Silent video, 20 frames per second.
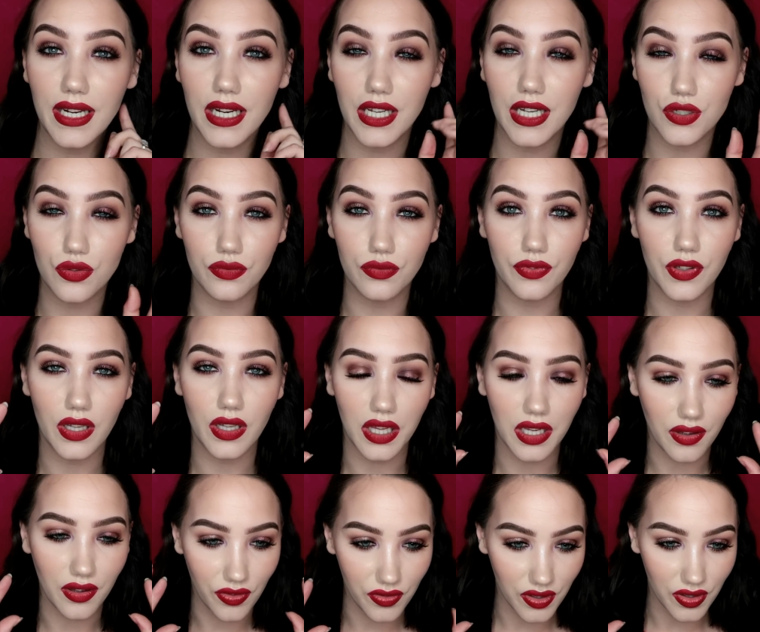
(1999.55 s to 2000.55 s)
I don't feel like
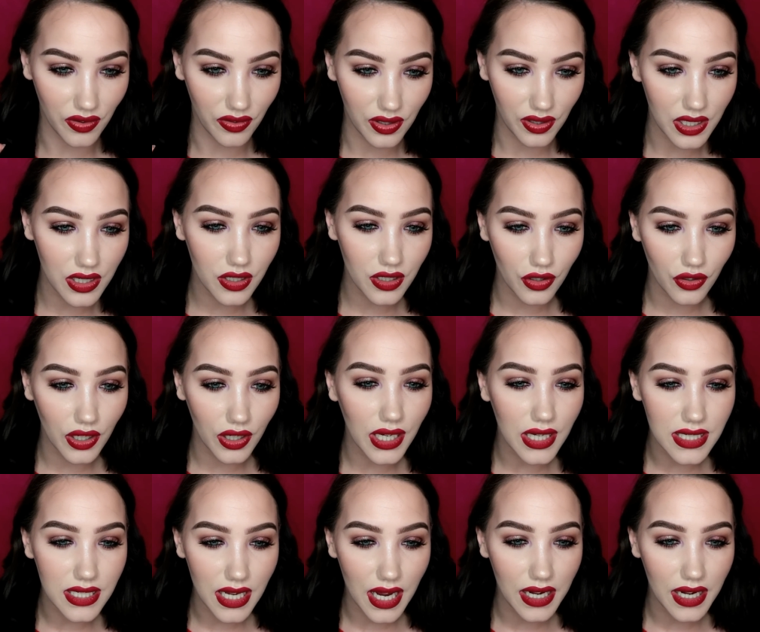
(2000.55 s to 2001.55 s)
it's
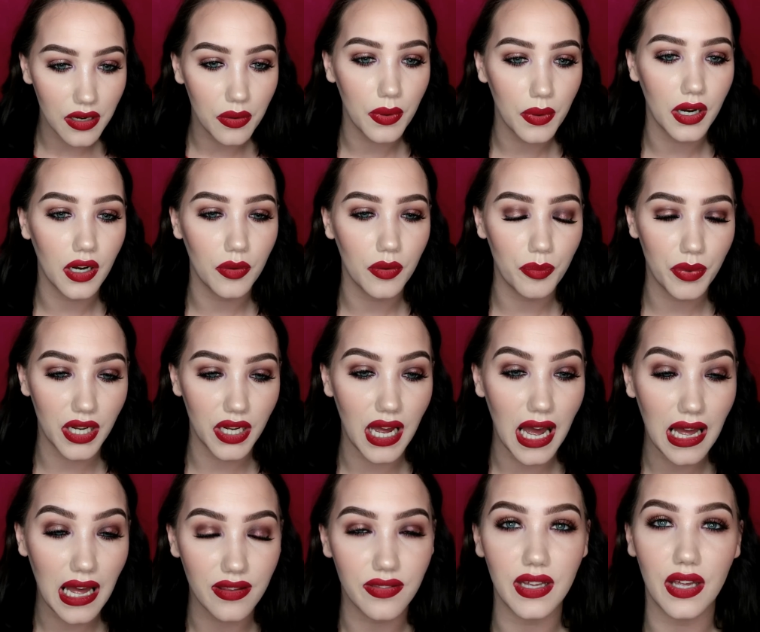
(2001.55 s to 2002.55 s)
disintegrated anywhere, but it
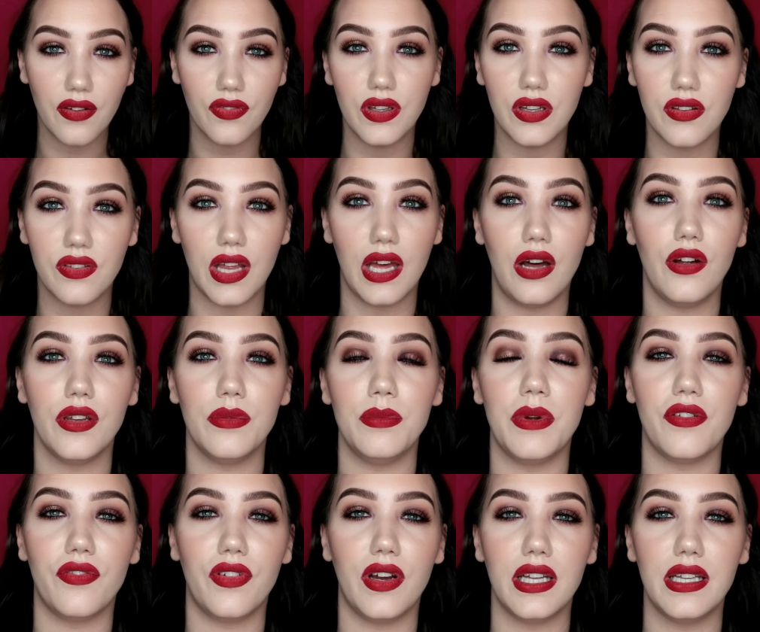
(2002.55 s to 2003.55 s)
has definitely settled in
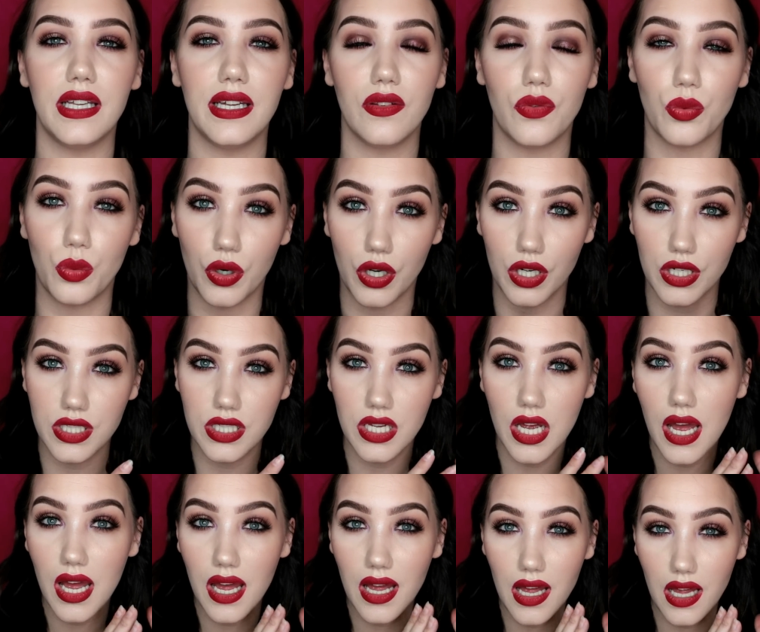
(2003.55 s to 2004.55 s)
my fine lines worse
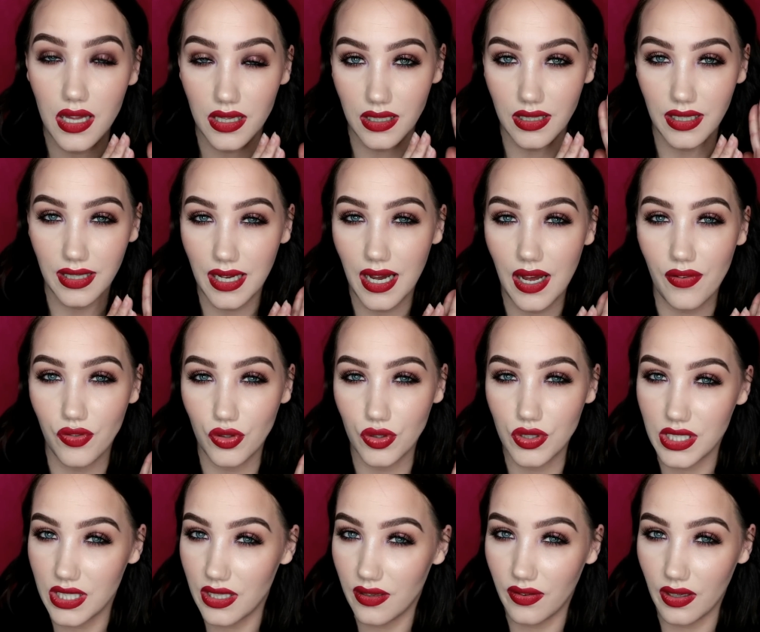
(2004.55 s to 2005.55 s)
than the Kat Von
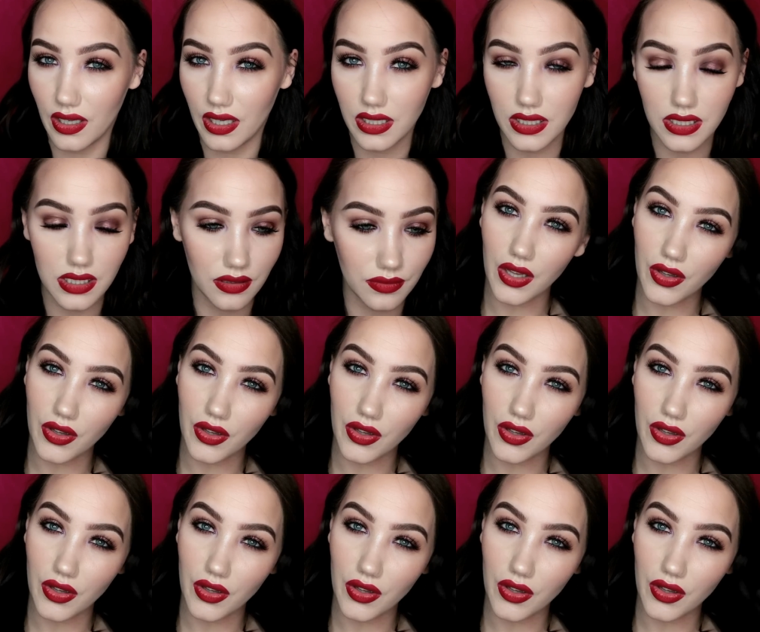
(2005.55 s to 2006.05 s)
D side.